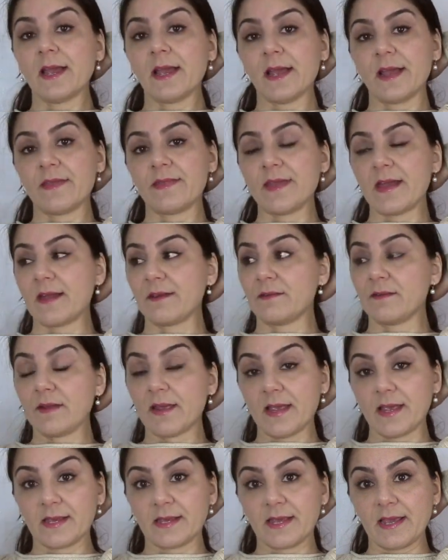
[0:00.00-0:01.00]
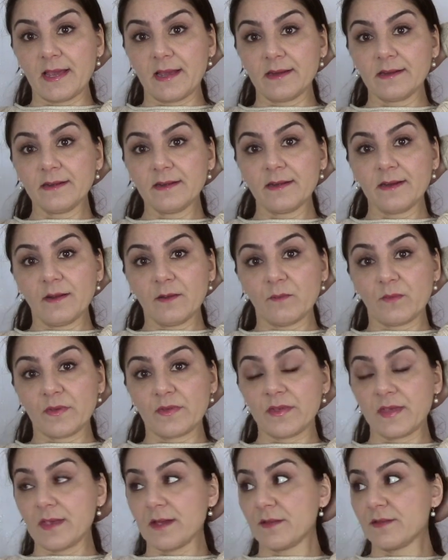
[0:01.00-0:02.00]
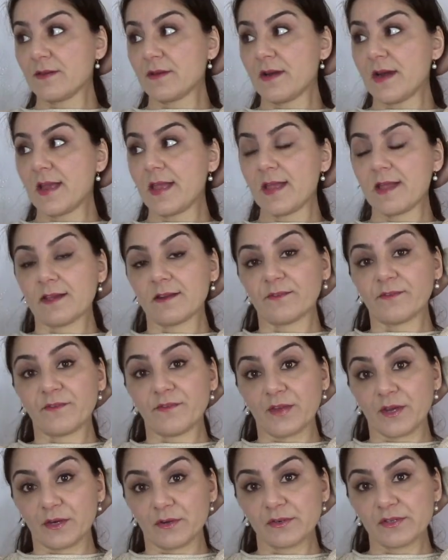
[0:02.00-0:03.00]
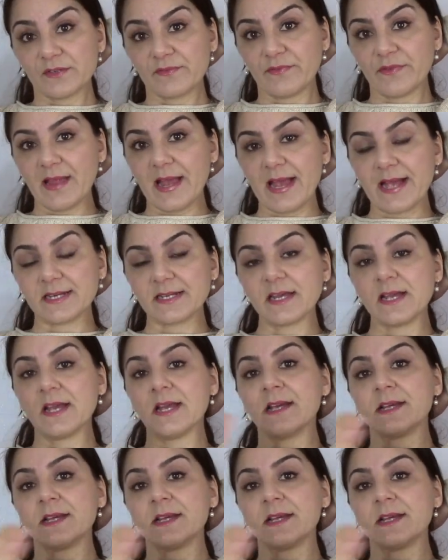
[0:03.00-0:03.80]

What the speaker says: and then again with the other hand, fingers flat,